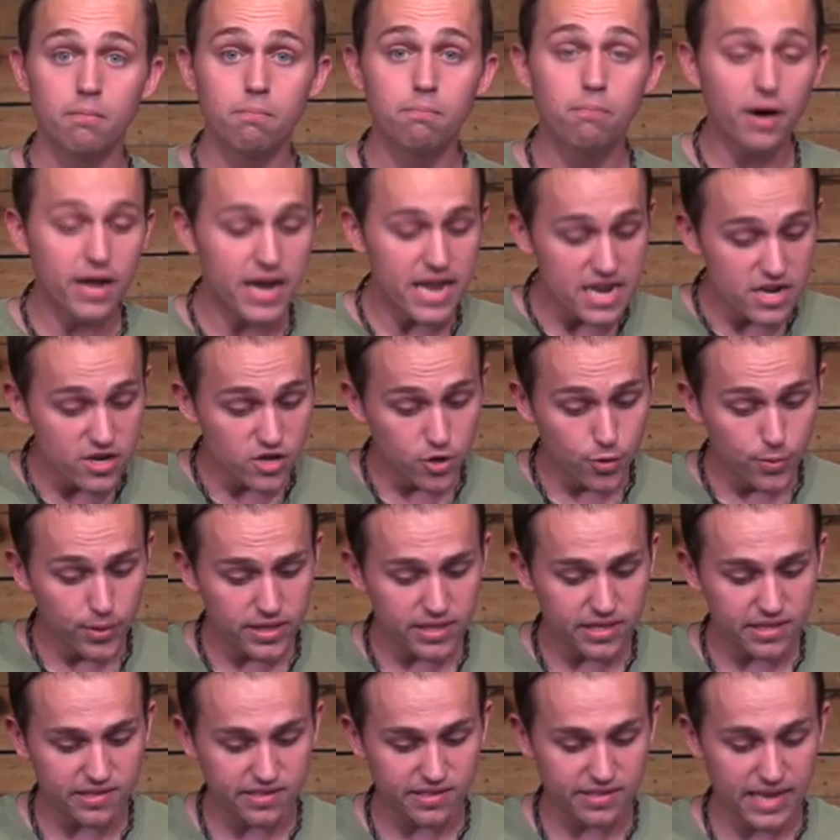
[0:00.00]
But in doing
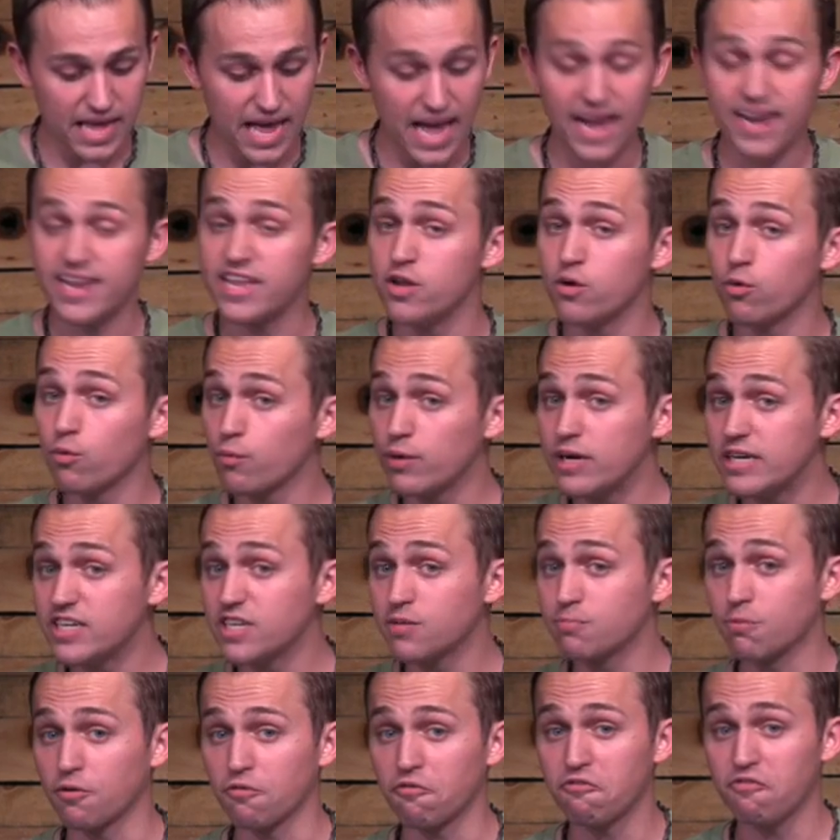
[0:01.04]
this, had he
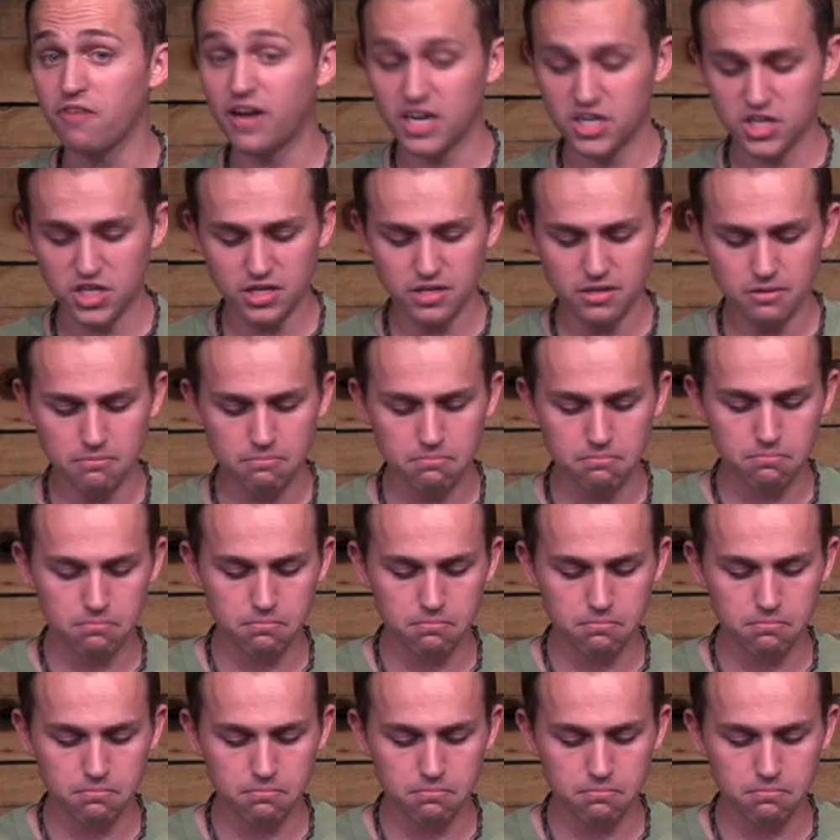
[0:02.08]
reached perfection?